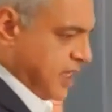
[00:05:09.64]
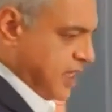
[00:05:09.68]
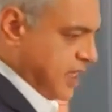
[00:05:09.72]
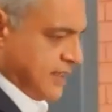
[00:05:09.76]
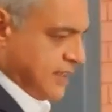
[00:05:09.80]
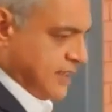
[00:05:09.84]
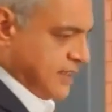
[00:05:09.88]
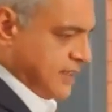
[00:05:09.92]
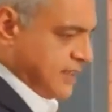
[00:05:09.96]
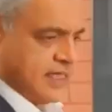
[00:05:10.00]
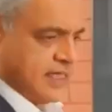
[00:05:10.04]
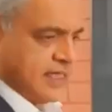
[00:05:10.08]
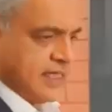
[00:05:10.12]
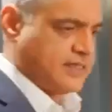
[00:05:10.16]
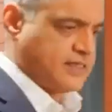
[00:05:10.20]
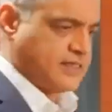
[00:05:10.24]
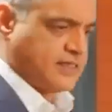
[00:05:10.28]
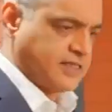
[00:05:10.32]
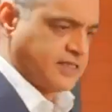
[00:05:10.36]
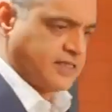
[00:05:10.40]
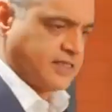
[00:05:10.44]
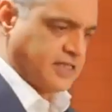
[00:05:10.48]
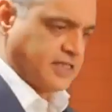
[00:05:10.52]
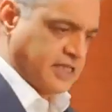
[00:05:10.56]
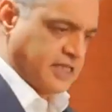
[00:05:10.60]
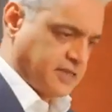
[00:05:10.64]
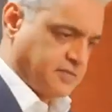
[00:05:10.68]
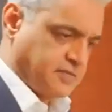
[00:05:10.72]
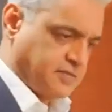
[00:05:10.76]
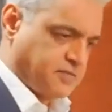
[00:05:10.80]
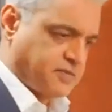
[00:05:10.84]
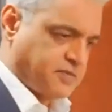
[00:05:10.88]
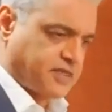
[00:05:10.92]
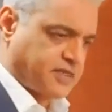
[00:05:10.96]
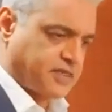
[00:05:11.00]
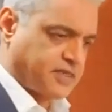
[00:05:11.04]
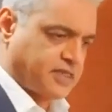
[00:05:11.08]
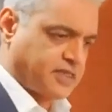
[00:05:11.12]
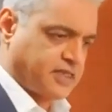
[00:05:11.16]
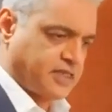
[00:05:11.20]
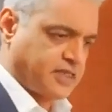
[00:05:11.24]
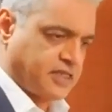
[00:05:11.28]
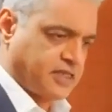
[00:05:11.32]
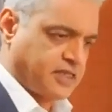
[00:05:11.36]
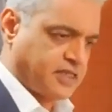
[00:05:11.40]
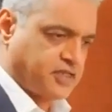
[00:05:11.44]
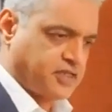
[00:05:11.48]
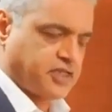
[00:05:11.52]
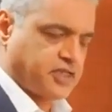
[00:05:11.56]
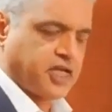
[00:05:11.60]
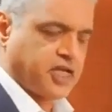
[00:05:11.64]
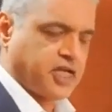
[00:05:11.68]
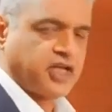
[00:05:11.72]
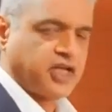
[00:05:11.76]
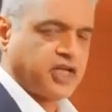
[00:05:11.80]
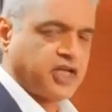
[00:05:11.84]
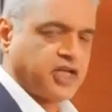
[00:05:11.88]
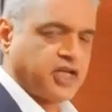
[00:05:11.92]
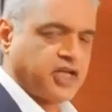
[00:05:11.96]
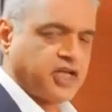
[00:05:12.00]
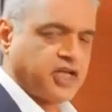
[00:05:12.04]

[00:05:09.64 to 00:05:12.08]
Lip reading: Glacier and also as a UN peacekeeper in